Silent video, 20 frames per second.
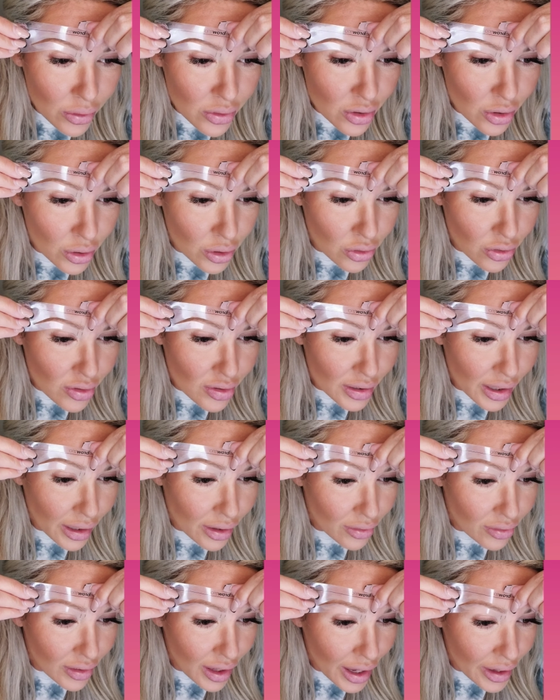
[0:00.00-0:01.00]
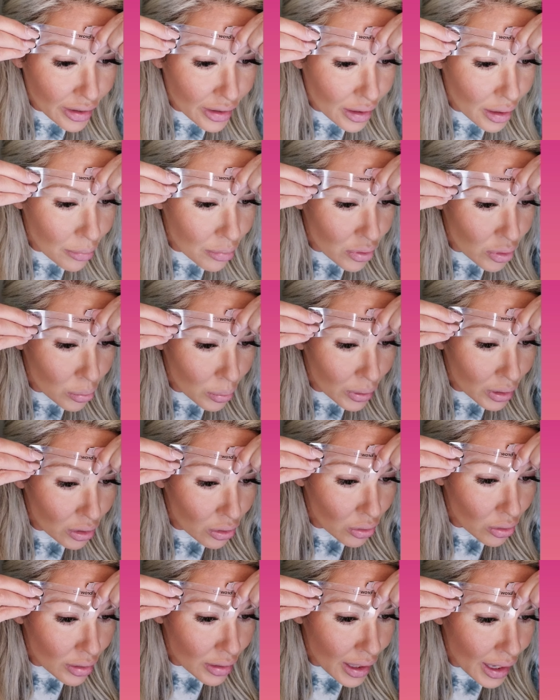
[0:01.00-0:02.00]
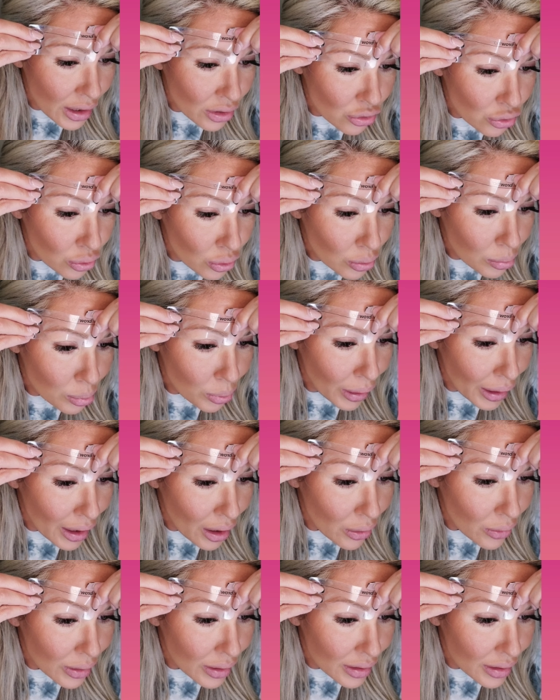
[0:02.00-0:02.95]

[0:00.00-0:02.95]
So you could just kind of line it up to where your natural brow